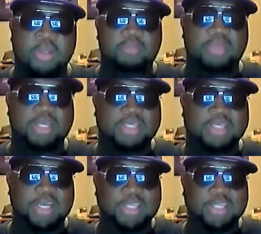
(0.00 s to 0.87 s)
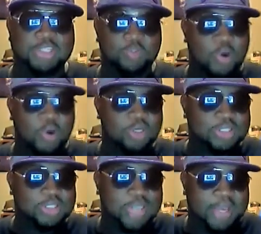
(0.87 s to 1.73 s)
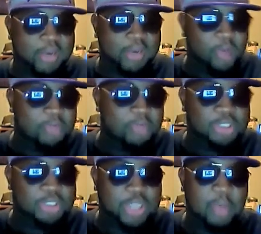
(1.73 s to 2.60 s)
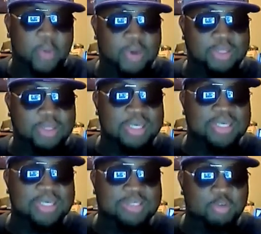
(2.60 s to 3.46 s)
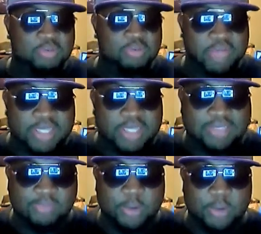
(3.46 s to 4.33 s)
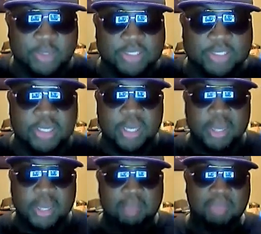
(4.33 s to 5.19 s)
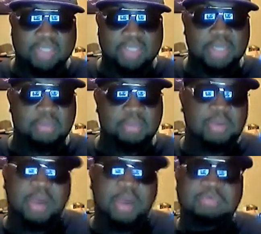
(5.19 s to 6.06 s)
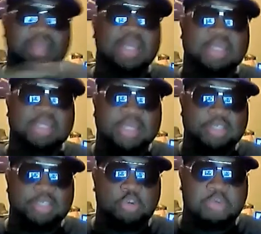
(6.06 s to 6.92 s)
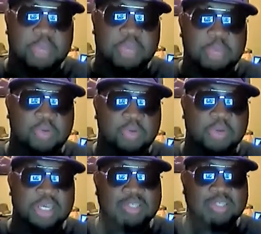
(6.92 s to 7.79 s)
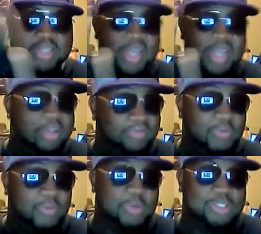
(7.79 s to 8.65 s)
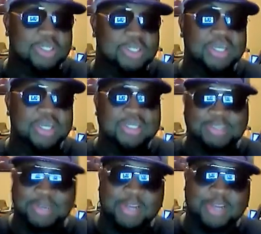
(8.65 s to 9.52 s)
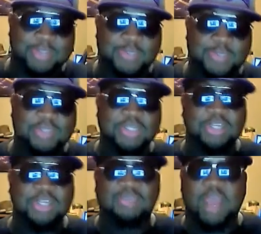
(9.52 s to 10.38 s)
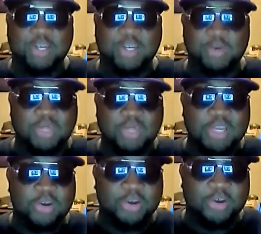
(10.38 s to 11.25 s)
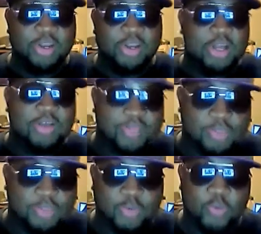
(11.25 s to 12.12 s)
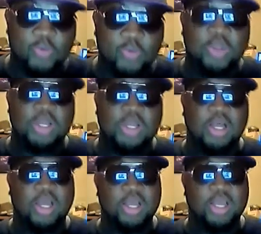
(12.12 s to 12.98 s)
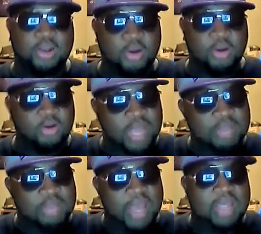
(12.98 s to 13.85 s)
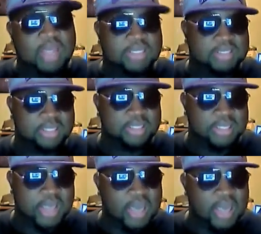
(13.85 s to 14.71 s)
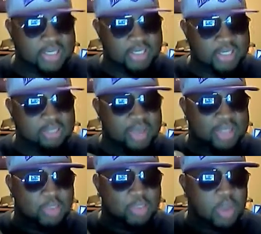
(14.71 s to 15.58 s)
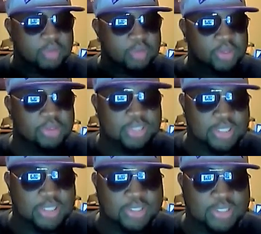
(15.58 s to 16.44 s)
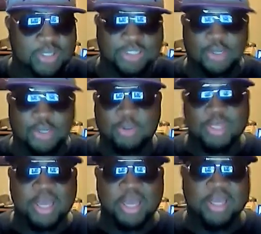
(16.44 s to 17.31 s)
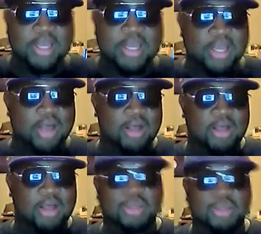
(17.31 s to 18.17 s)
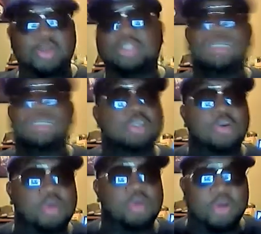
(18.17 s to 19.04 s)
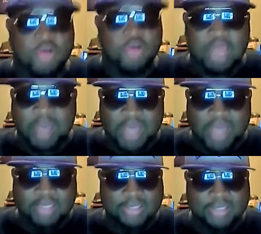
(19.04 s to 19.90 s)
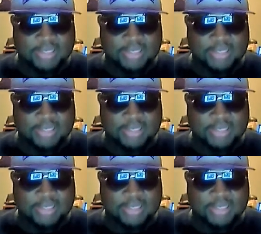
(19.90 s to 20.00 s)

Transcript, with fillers: because uh, she works at a ramen shop where these group of NEETs frequent. But um, upon meeting these group of people, he is then forced to be introduced to the de facto leader of this crew, a girl named Alice. Uh, Alice looks about 12 or 13, so let's just go with that. Uh, a 13 year old girl named Alice,